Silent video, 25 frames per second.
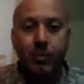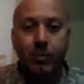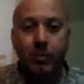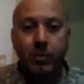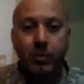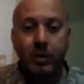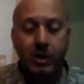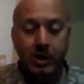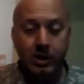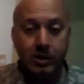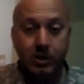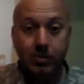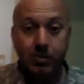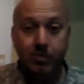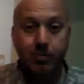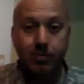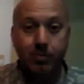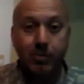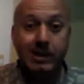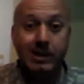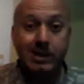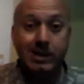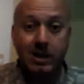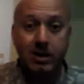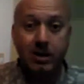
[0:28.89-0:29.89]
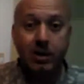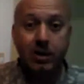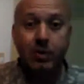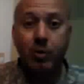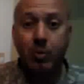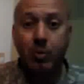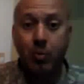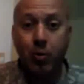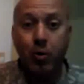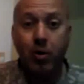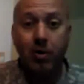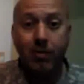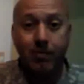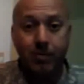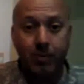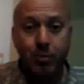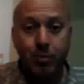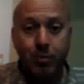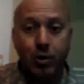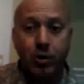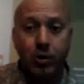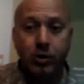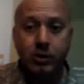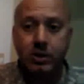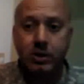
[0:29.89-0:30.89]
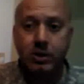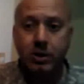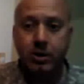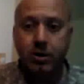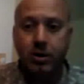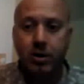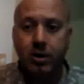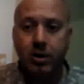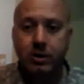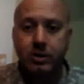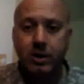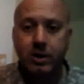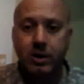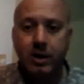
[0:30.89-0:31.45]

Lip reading: It basically report from nurse to nurse.